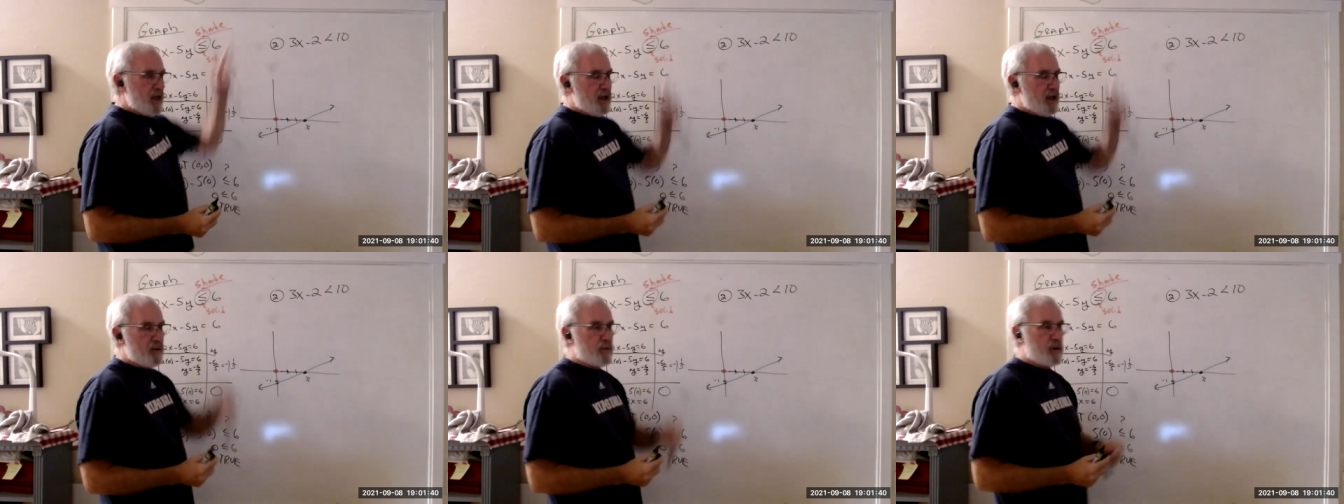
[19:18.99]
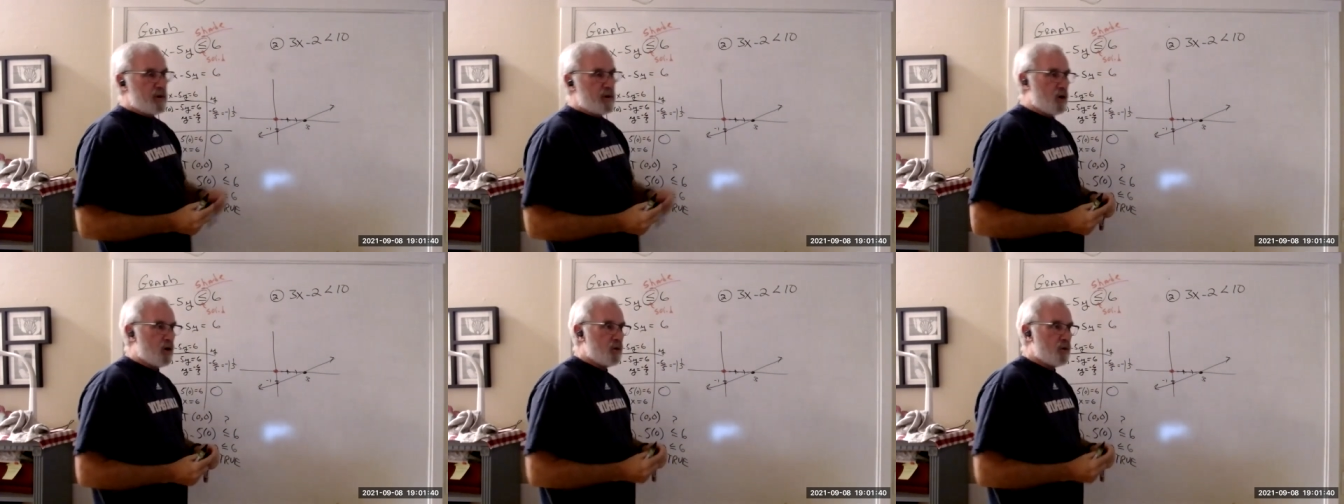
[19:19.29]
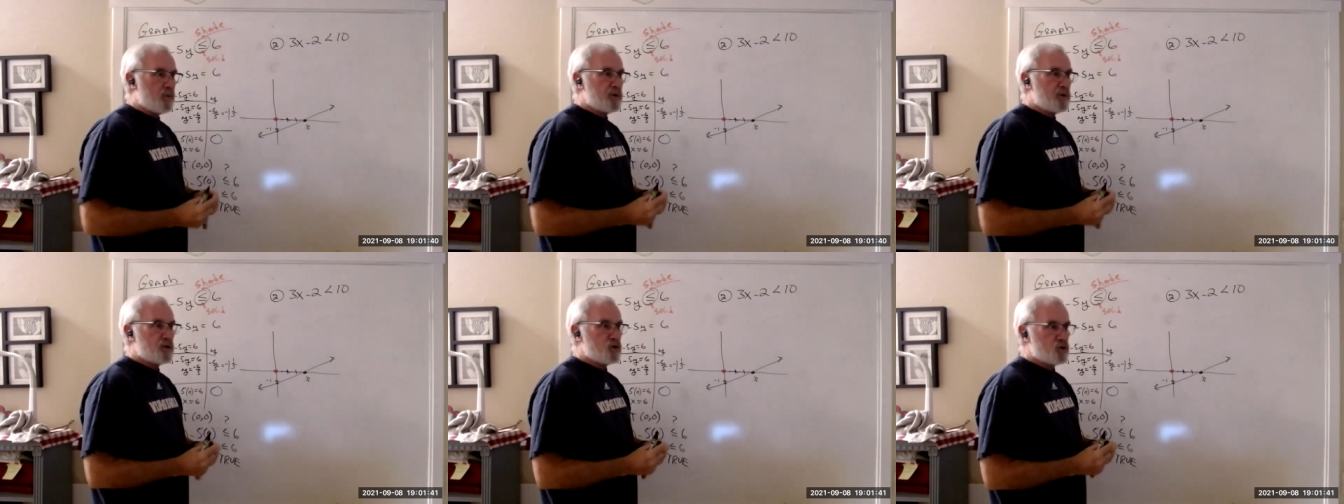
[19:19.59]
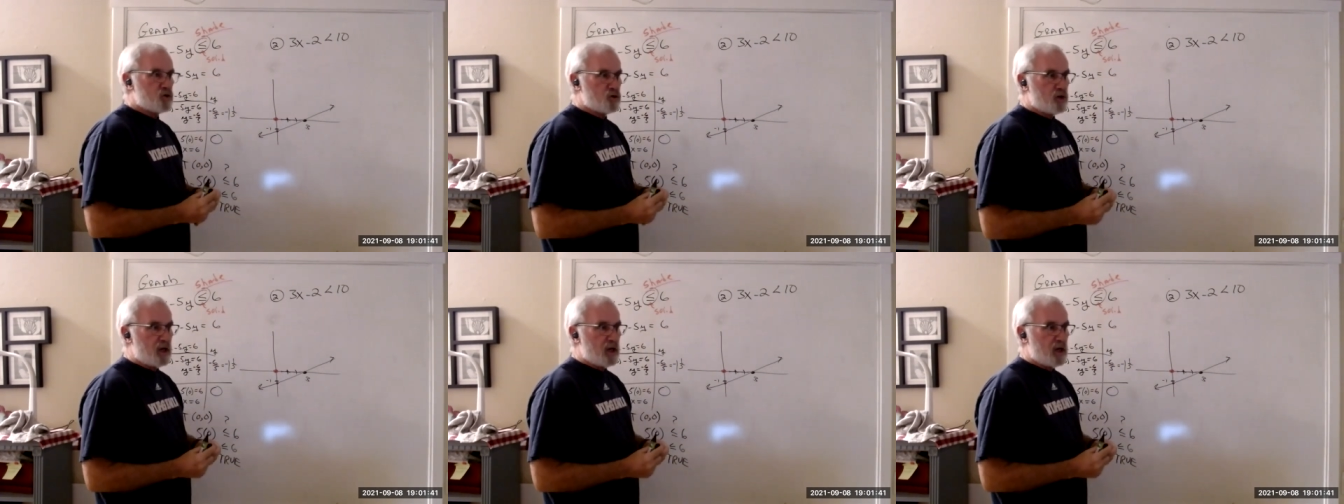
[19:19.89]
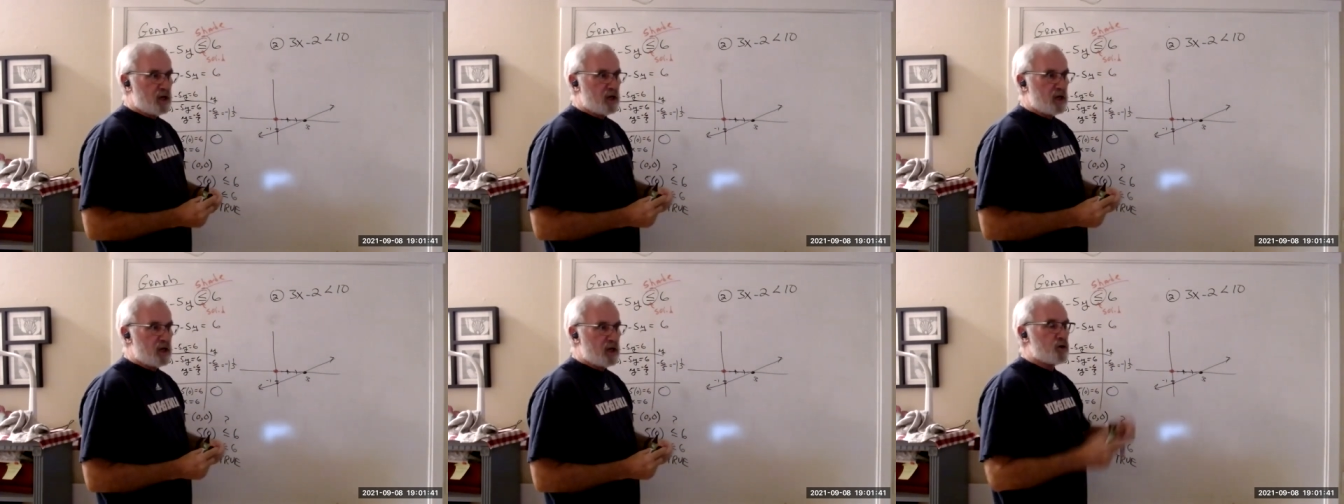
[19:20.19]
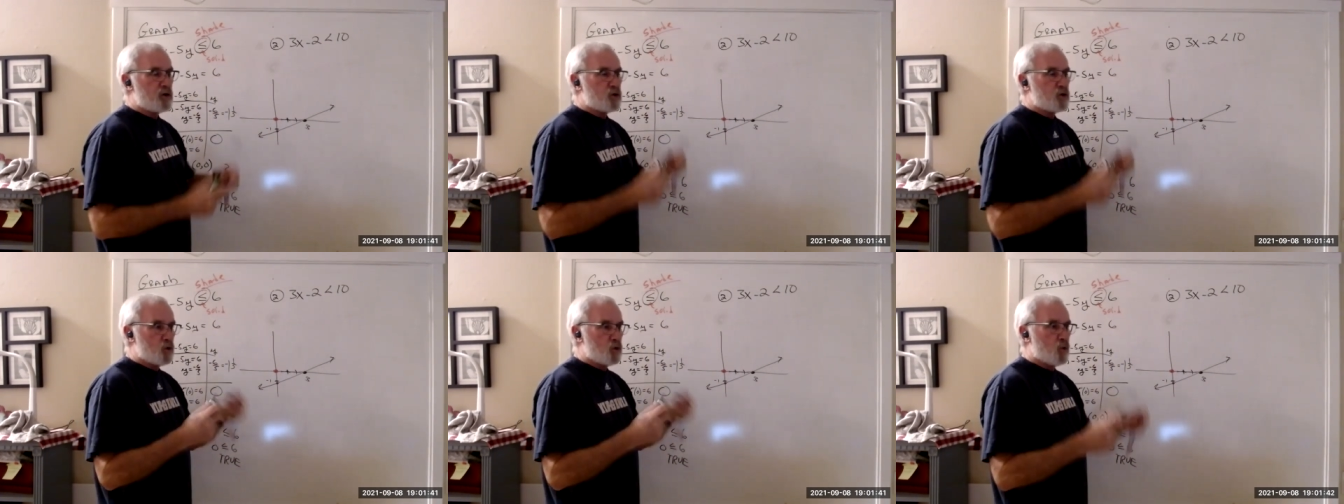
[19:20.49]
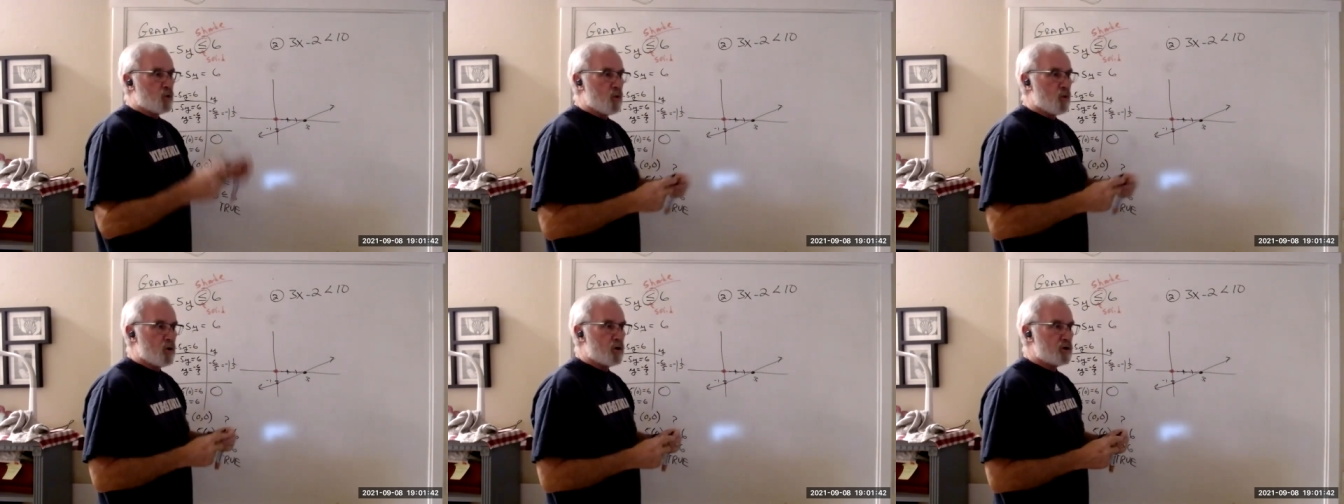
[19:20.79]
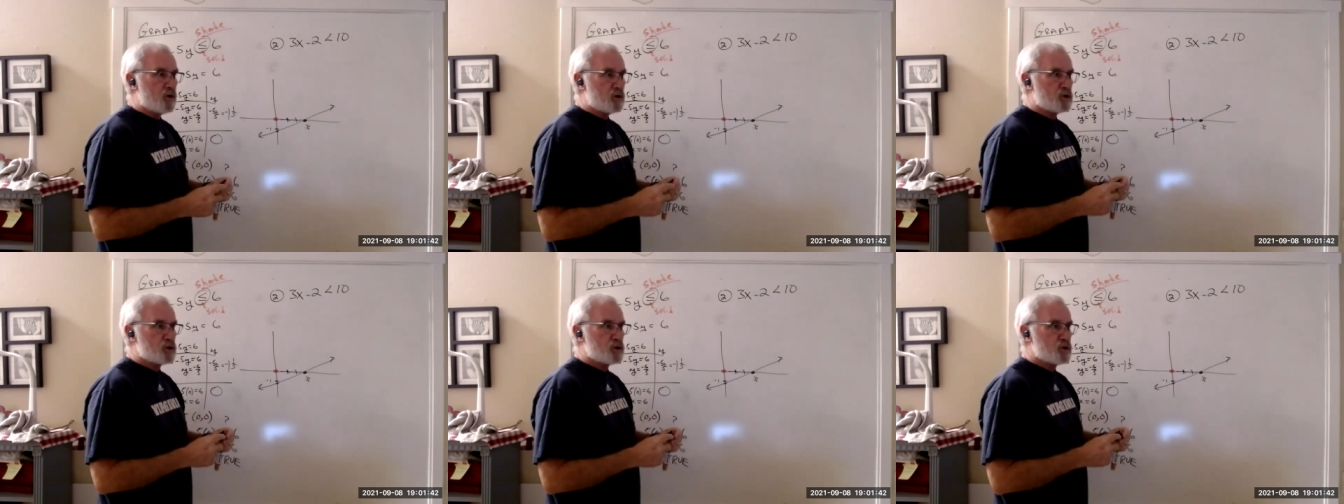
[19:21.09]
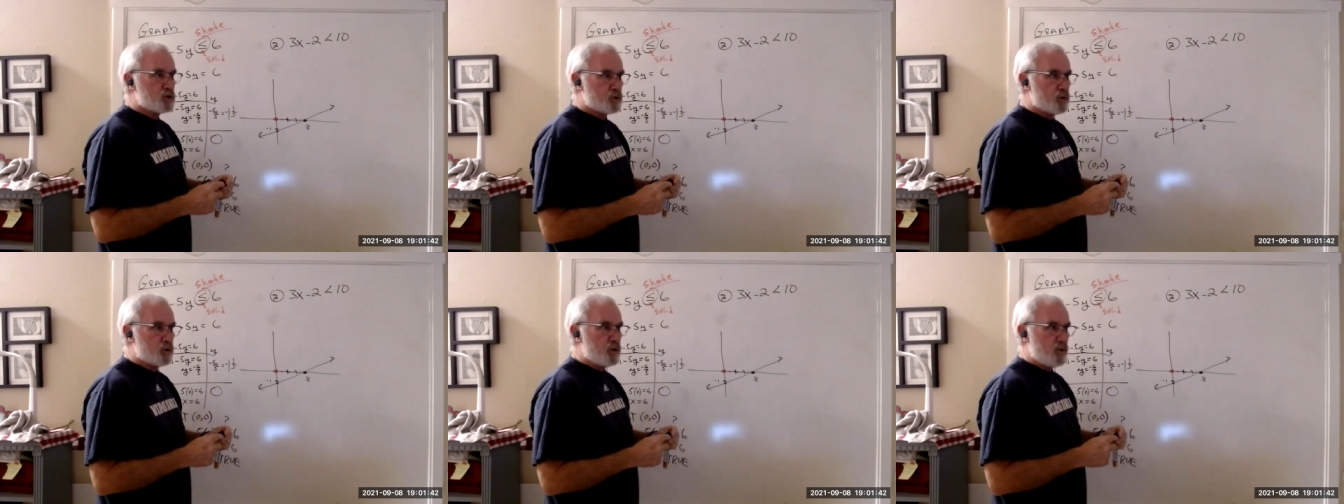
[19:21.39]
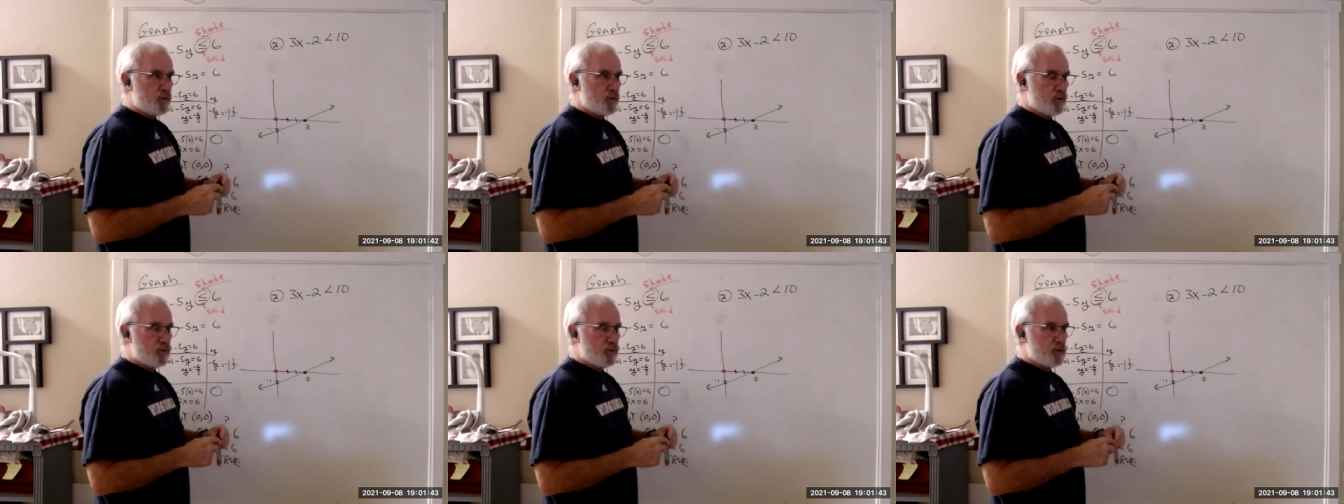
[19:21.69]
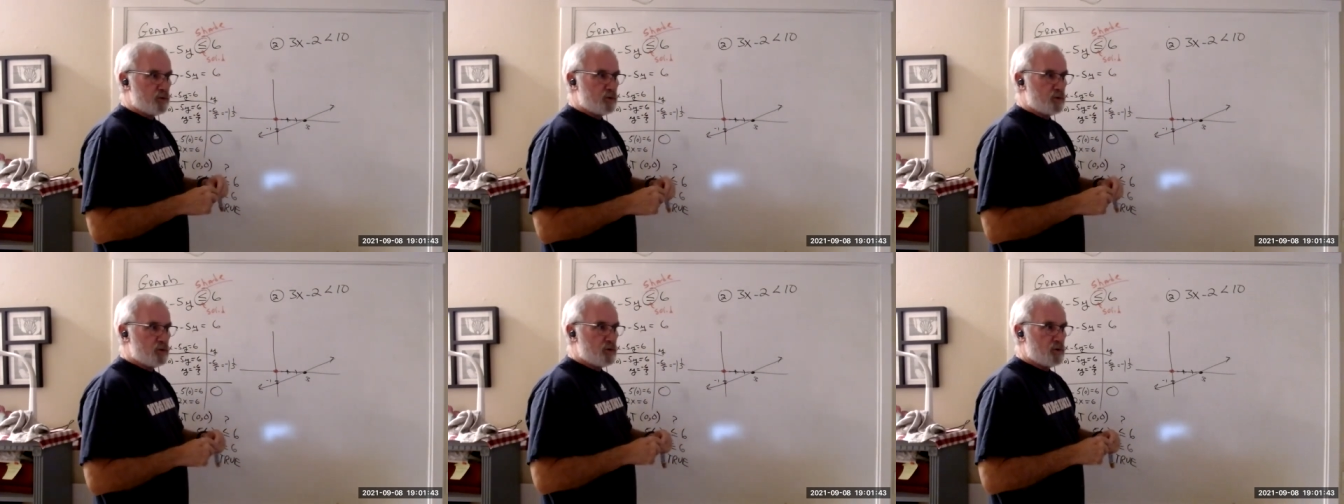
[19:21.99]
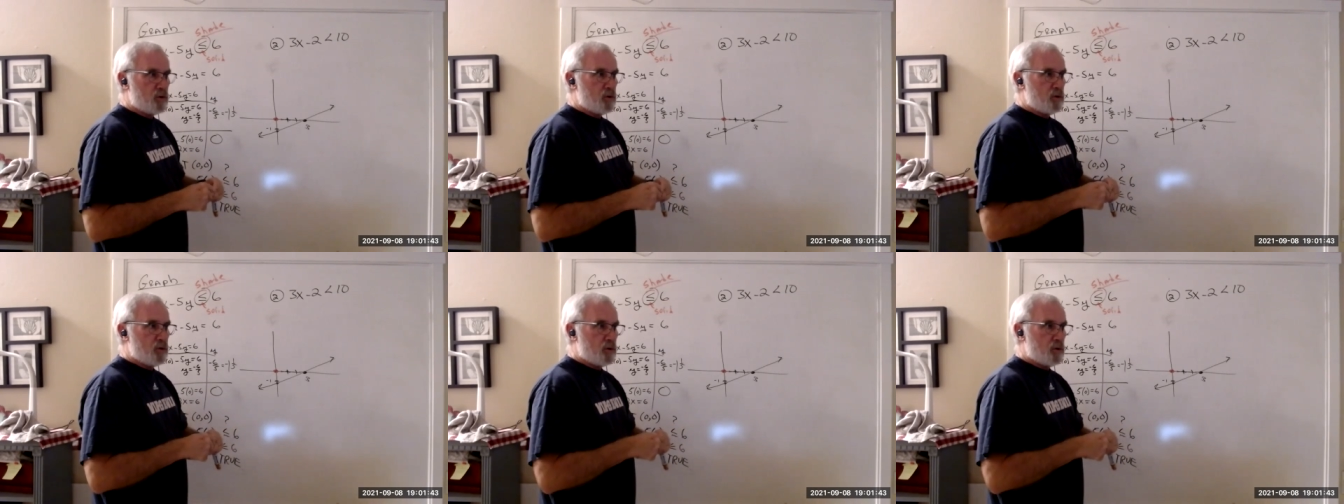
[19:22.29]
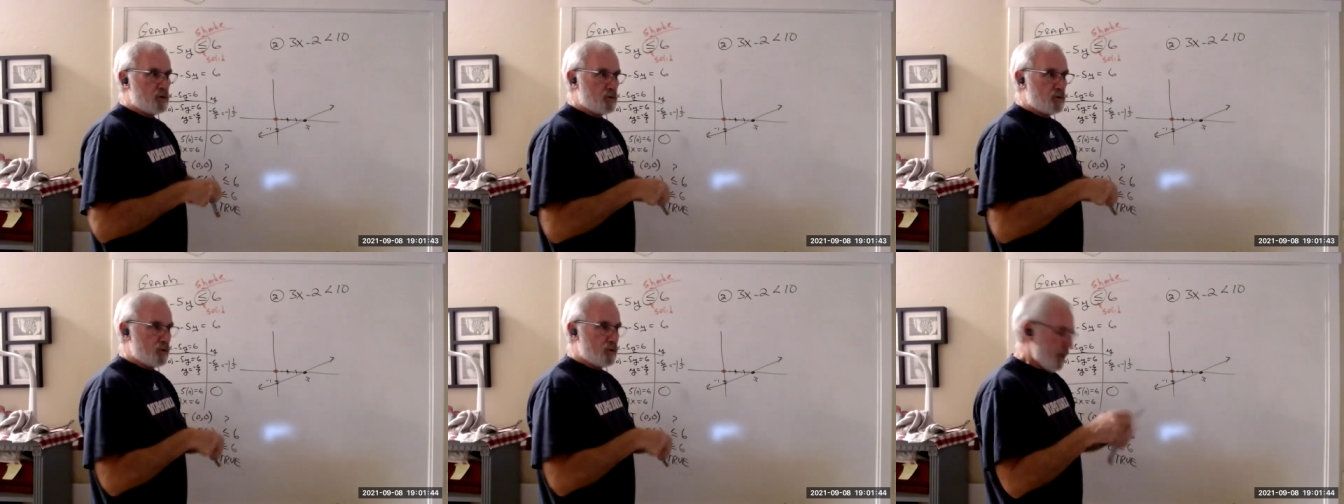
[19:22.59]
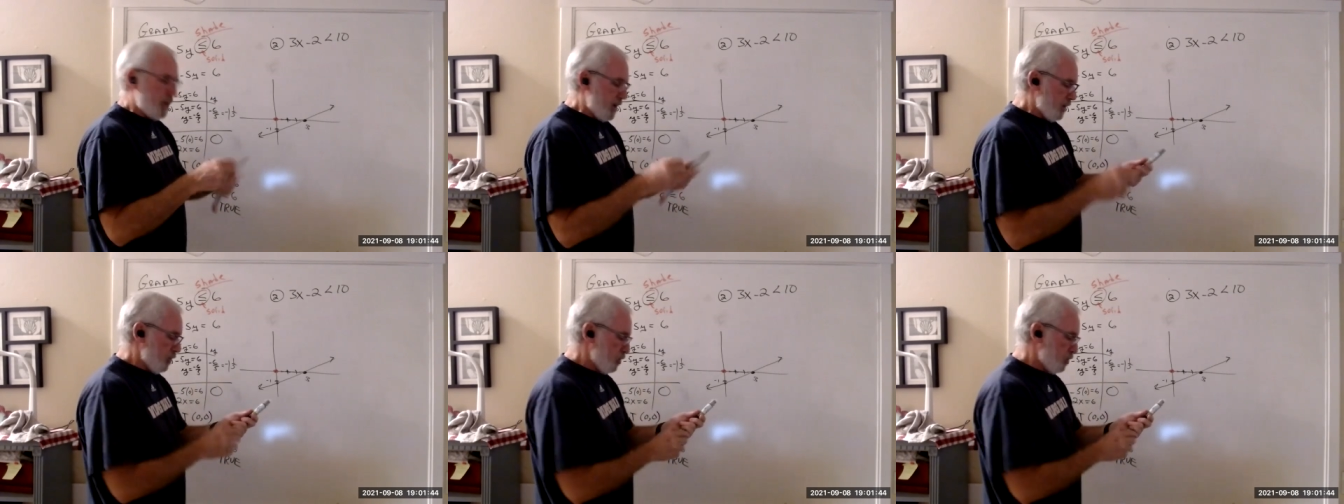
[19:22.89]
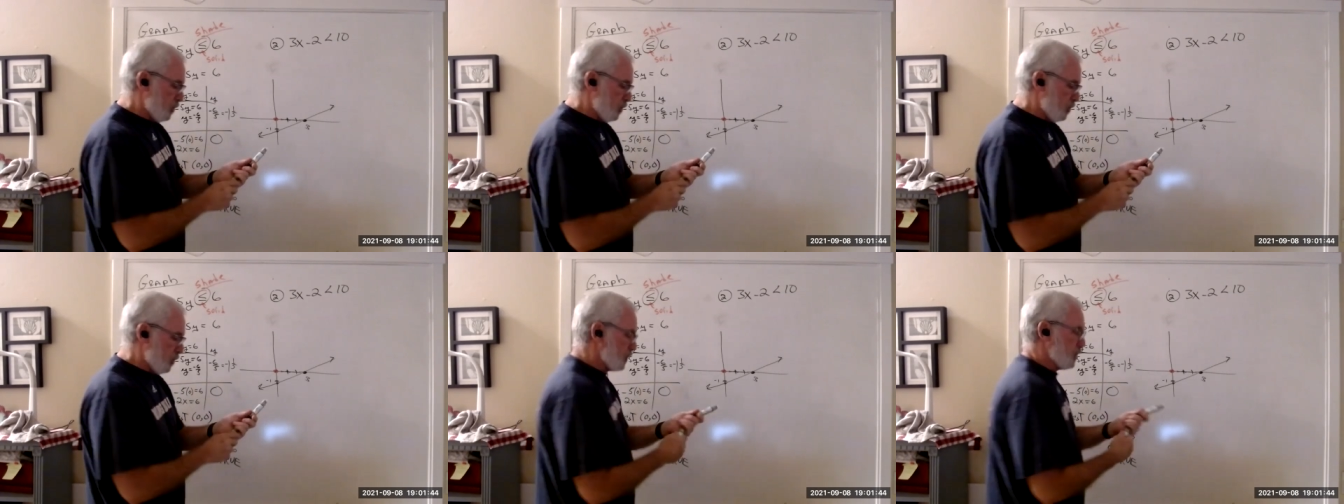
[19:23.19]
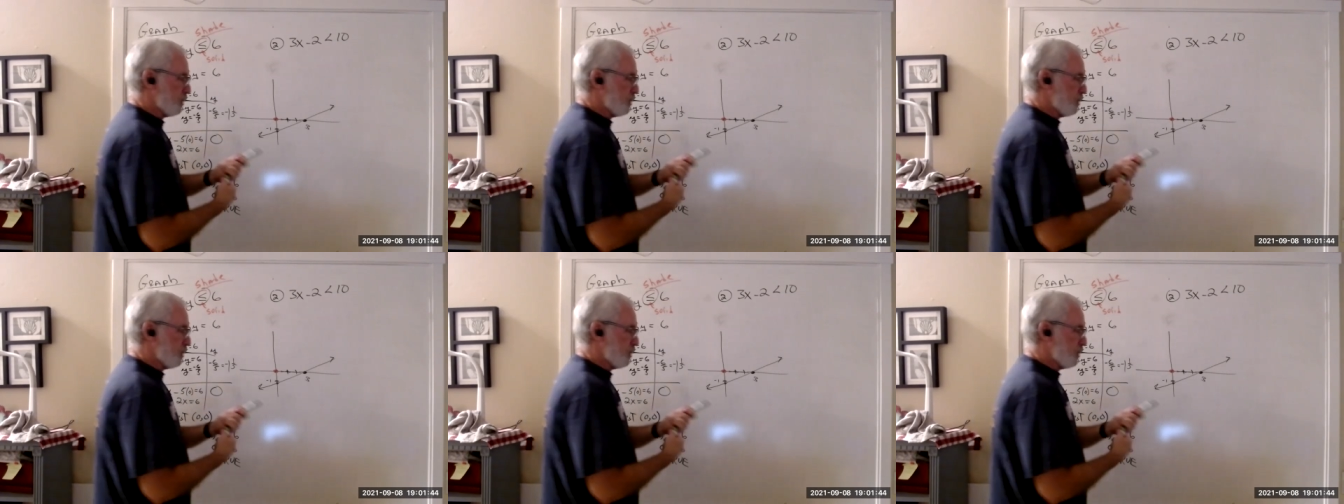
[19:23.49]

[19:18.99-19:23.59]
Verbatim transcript: And we always shade towards truth, no matter who's